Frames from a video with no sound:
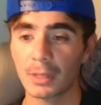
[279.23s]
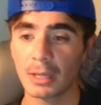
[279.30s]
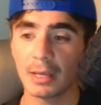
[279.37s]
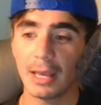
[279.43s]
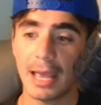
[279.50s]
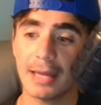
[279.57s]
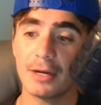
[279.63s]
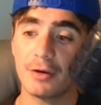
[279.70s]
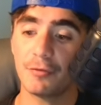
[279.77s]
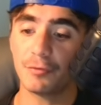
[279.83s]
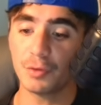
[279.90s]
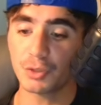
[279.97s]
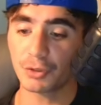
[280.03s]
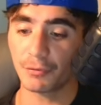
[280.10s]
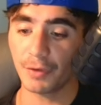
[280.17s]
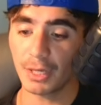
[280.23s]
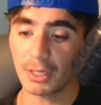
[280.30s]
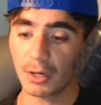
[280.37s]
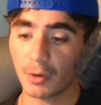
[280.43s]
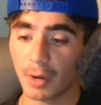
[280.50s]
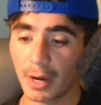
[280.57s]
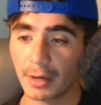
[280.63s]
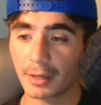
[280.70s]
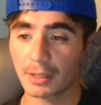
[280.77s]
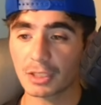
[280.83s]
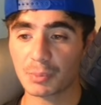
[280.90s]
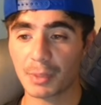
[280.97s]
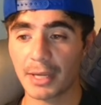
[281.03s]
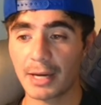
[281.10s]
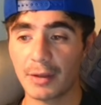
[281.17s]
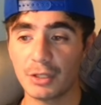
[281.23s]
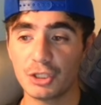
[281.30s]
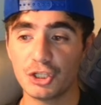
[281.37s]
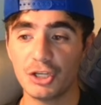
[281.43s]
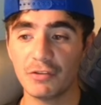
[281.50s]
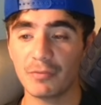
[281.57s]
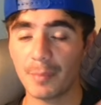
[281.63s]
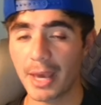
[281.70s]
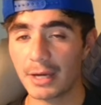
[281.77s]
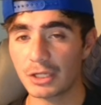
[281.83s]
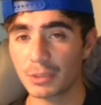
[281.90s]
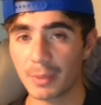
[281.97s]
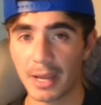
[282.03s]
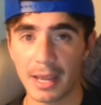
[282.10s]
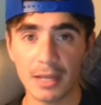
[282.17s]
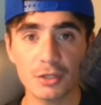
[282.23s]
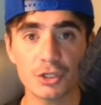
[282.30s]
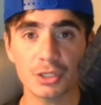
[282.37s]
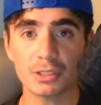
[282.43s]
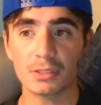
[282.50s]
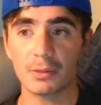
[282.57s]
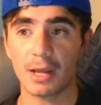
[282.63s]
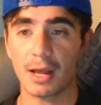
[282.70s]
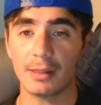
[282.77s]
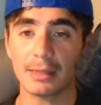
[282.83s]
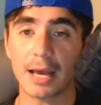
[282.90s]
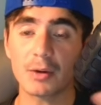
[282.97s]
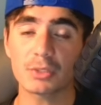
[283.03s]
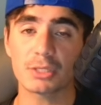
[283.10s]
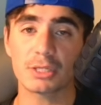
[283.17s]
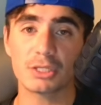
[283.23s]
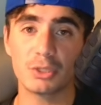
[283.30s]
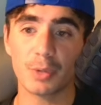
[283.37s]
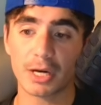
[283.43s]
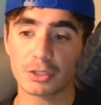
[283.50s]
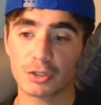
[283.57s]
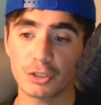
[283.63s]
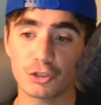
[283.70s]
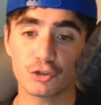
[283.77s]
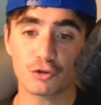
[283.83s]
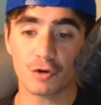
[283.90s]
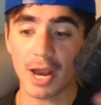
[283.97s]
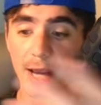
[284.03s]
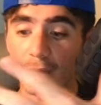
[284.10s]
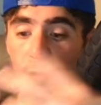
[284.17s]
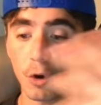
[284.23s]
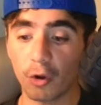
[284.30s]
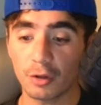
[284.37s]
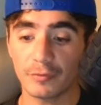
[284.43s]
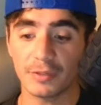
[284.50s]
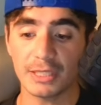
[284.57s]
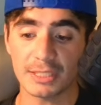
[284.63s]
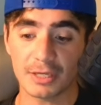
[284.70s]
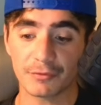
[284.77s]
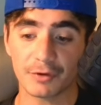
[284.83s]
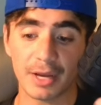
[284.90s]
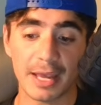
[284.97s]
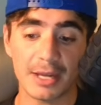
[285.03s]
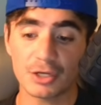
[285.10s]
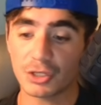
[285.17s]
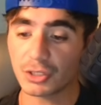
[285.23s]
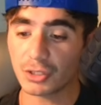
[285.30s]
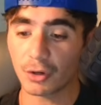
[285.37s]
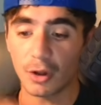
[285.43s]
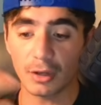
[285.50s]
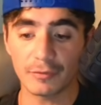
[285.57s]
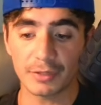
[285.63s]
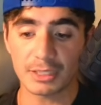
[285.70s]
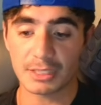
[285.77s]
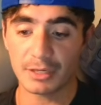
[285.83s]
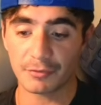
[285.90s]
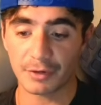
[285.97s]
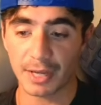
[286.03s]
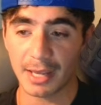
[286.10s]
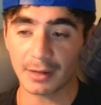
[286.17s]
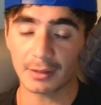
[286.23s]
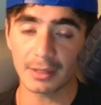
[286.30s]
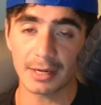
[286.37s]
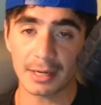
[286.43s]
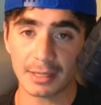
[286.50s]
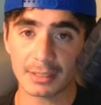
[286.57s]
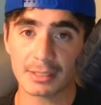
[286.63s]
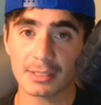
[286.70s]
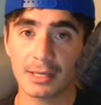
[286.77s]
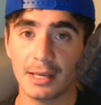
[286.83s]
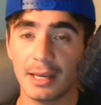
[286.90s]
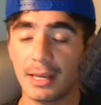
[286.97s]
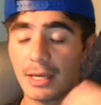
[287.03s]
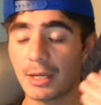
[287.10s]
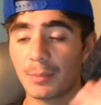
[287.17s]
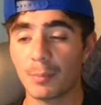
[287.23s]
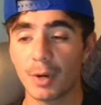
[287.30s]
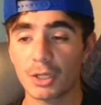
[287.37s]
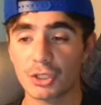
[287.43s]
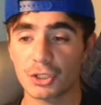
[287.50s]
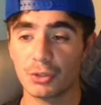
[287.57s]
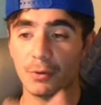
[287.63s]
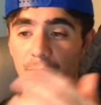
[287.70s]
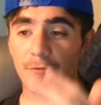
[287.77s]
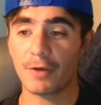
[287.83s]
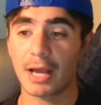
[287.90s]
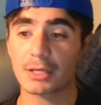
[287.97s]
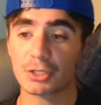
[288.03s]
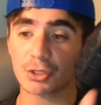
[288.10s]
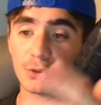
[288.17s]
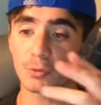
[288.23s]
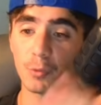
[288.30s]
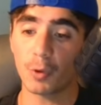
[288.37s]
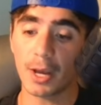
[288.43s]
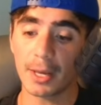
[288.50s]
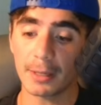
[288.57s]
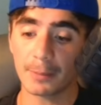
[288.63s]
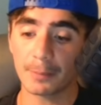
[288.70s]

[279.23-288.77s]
And in a future video, I'm going to explain how the chief management agent allows us to actually track all of these different agents and all of this different analytics in a much faster way.